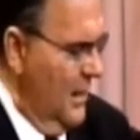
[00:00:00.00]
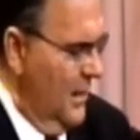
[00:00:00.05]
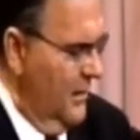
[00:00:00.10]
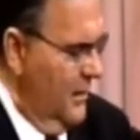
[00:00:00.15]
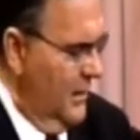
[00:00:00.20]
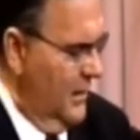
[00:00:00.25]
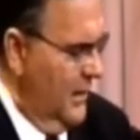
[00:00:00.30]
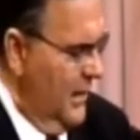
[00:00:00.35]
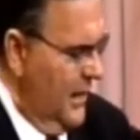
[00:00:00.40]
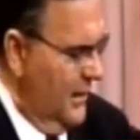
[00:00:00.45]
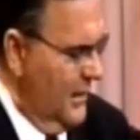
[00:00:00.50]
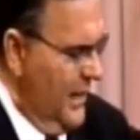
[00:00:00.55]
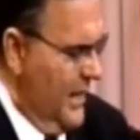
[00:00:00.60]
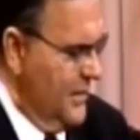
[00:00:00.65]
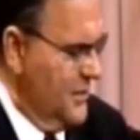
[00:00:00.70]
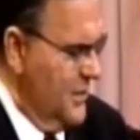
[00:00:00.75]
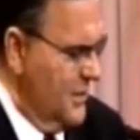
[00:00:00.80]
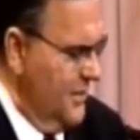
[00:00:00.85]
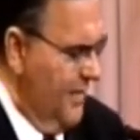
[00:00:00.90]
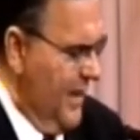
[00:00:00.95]
The
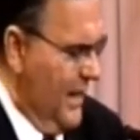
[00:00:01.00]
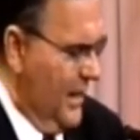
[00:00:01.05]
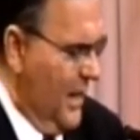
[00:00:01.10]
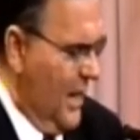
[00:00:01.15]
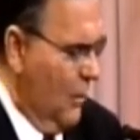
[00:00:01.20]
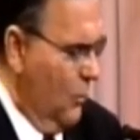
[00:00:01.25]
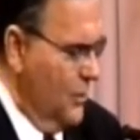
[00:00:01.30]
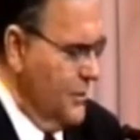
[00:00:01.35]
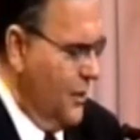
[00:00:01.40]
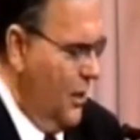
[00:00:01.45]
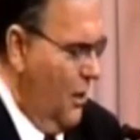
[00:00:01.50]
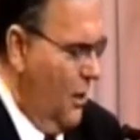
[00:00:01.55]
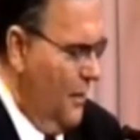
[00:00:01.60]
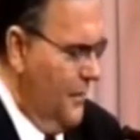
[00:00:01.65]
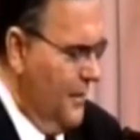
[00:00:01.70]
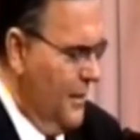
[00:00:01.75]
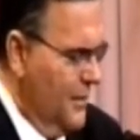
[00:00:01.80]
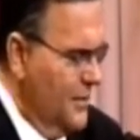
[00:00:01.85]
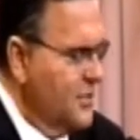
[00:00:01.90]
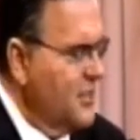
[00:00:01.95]
Ignatius of Antioch was called
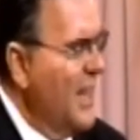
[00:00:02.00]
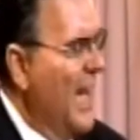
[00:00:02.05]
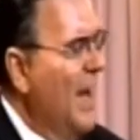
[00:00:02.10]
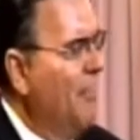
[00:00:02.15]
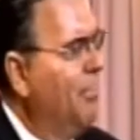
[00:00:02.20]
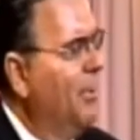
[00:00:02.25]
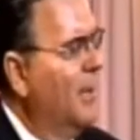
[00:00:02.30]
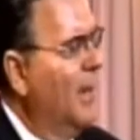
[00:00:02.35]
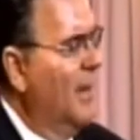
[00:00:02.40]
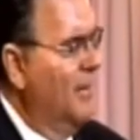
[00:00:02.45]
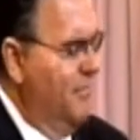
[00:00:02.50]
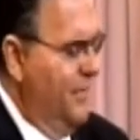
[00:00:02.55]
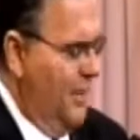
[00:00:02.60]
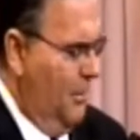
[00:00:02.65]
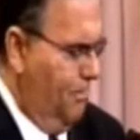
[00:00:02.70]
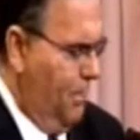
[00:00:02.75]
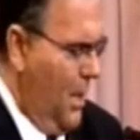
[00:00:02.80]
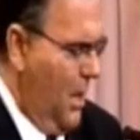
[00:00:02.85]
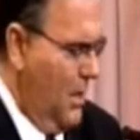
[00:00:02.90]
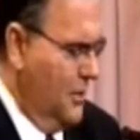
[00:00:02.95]
the disciple of the
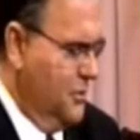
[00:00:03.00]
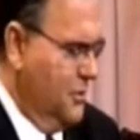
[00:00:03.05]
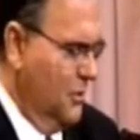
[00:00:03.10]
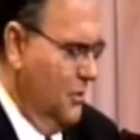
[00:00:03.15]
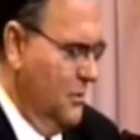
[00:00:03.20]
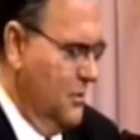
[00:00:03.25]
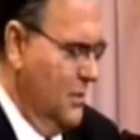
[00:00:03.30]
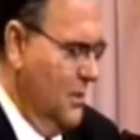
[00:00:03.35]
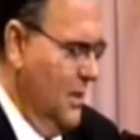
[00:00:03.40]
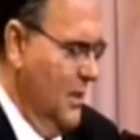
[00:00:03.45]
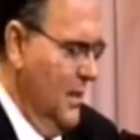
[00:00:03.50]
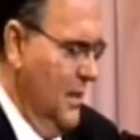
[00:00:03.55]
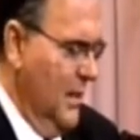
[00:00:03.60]
apostles.